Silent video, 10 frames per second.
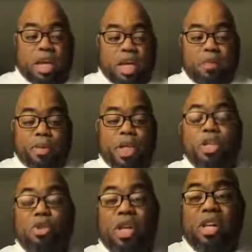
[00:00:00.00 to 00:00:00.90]
it
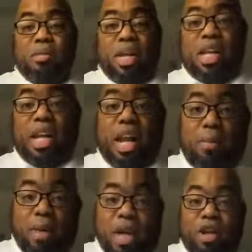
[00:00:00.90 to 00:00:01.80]
penetrating the meat in
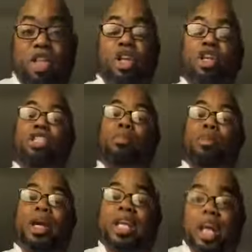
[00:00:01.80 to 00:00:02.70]
that manner starts the
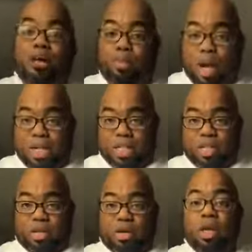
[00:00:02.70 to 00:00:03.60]
breakdown
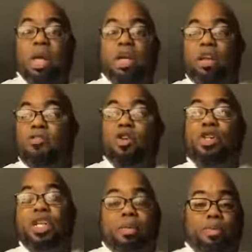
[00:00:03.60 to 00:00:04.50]
process or the full
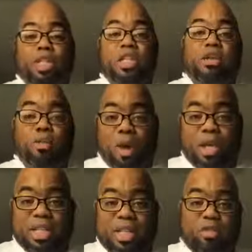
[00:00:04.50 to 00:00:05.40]
decomposition
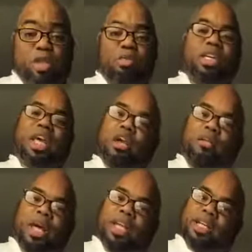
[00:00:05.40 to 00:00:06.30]
process, which will be
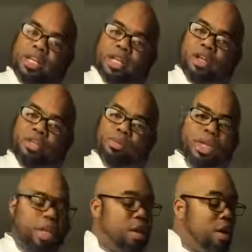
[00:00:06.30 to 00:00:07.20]
counted by the cooking
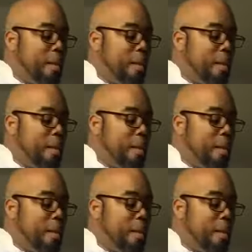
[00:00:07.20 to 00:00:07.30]
ultimately.